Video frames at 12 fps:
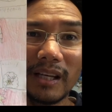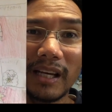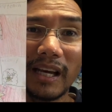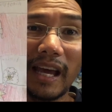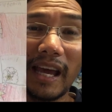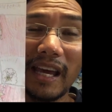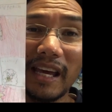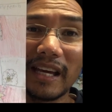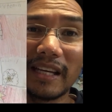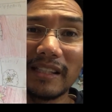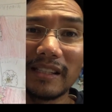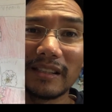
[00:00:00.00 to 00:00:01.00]

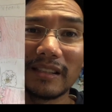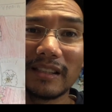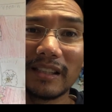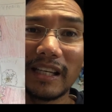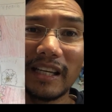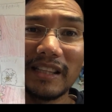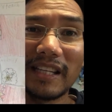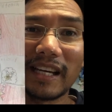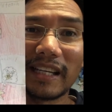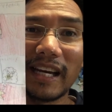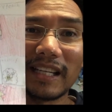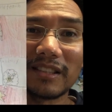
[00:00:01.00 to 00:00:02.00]
And in that
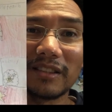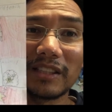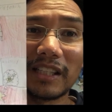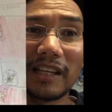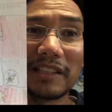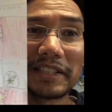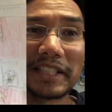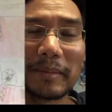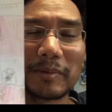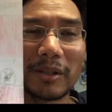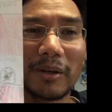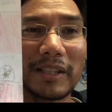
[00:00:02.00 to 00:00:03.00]
castle, the color scheme's
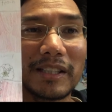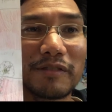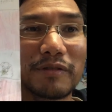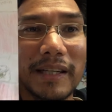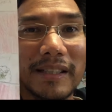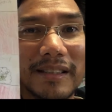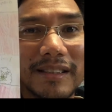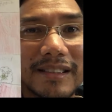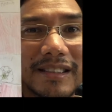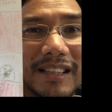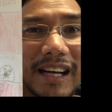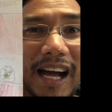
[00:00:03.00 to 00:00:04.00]
totally different.
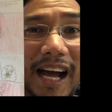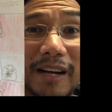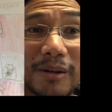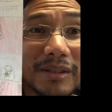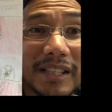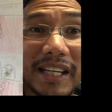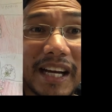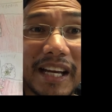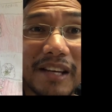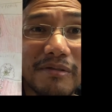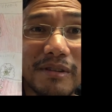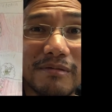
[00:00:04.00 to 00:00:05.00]
I don't think I
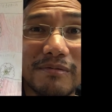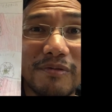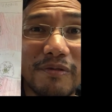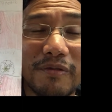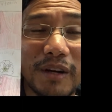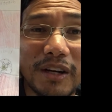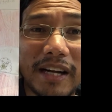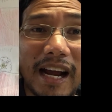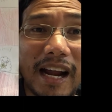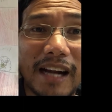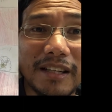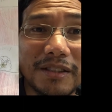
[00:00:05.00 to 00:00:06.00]
even figured out
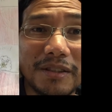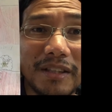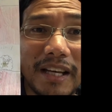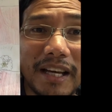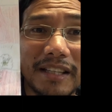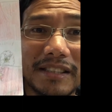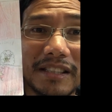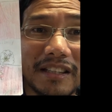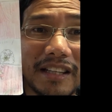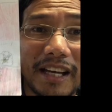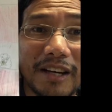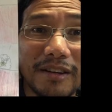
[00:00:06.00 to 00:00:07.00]
how to do that until
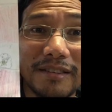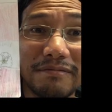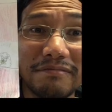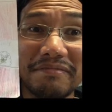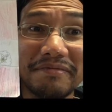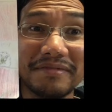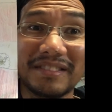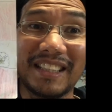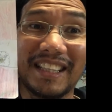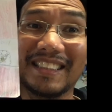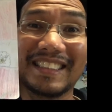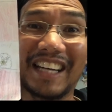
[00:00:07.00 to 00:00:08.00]
like
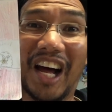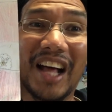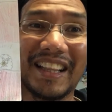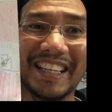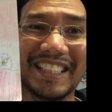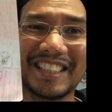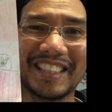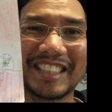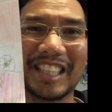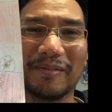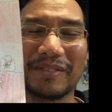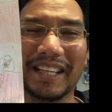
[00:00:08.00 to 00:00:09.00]
college or
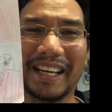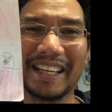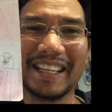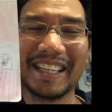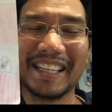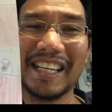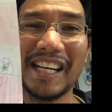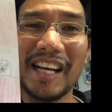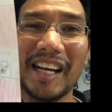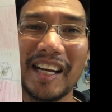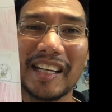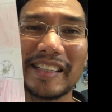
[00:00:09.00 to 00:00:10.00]
something.
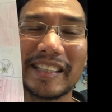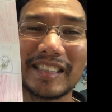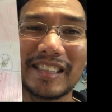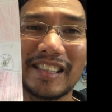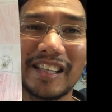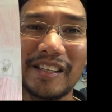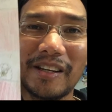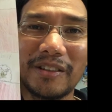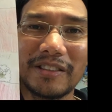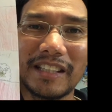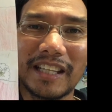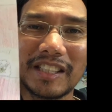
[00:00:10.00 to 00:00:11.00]
Like, to denote
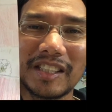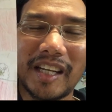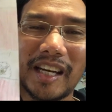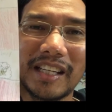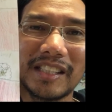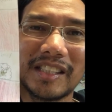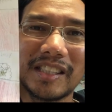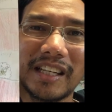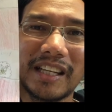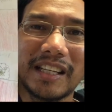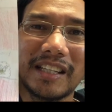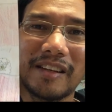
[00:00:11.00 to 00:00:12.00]
a change
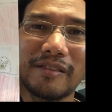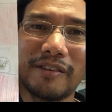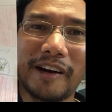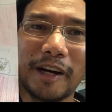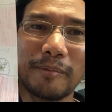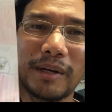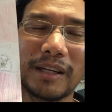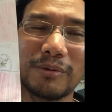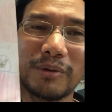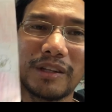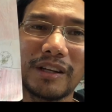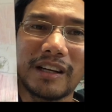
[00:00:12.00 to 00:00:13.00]
in environment
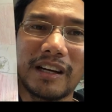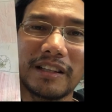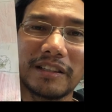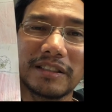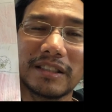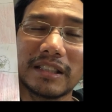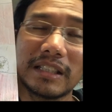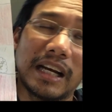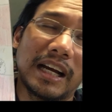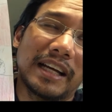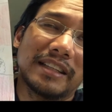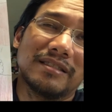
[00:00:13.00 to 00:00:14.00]
with your colors.
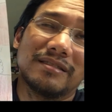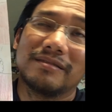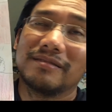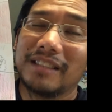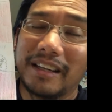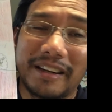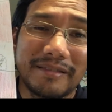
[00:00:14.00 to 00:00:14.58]
Yeah.